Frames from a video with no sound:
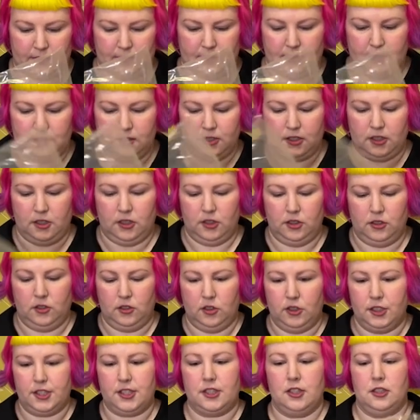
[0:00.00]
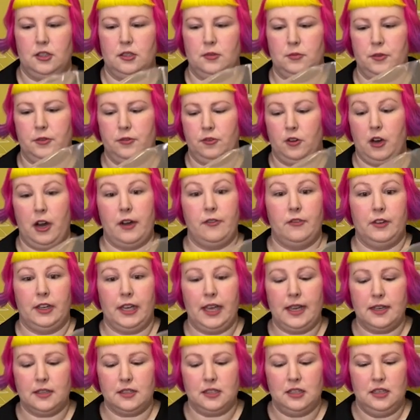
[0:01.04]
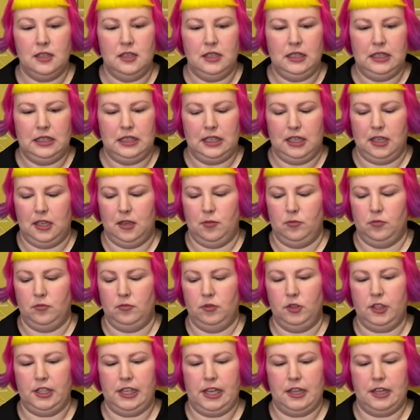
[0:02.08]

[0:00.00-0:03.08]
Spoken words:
So also, before I forget, looking at